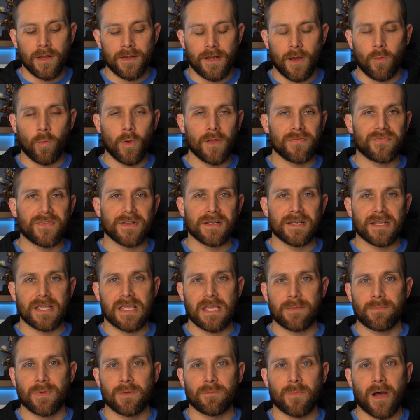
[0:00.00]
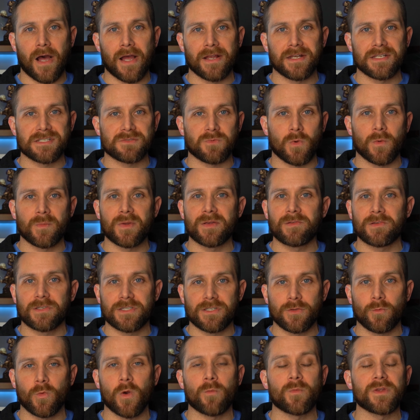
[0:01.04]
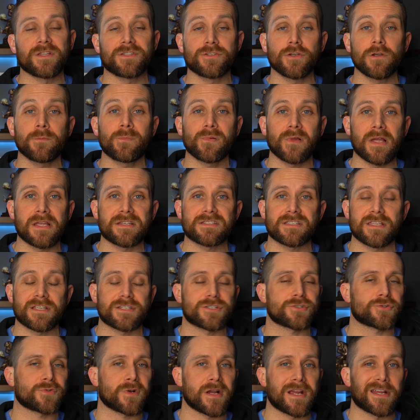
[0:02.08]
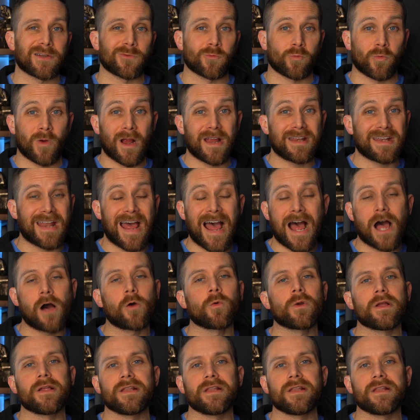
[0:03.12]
Now, one thing to keep in mind is when we do place this trade right now,